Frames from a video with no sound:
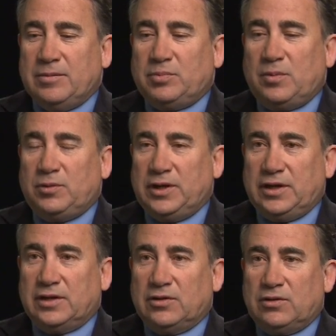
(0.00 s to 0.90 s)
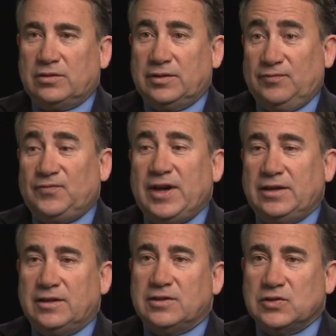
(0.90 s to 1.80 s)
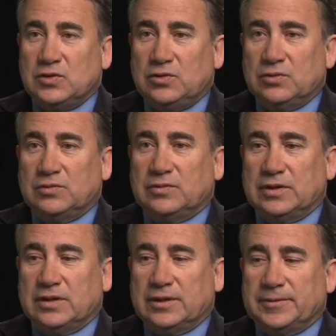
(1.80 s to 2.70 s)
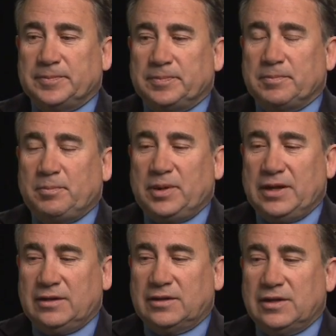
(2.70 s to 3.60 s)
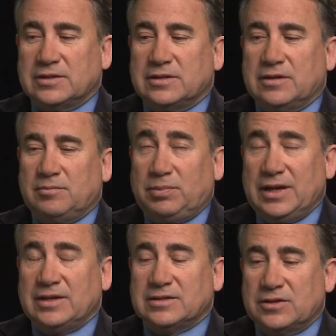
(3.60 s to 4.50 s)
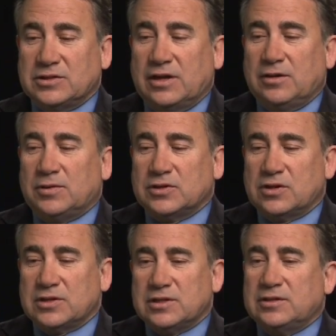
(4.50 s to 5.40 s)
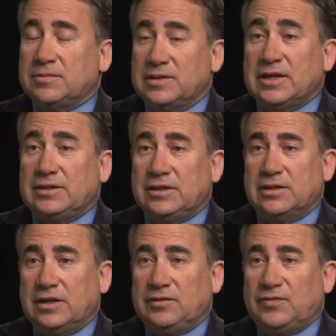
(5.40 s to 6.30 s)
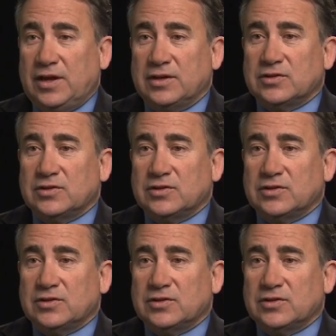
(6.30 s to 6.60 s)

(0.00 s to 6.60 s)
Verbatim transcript: populating all and finding this new um, planetary planet outside our solar system in 1995.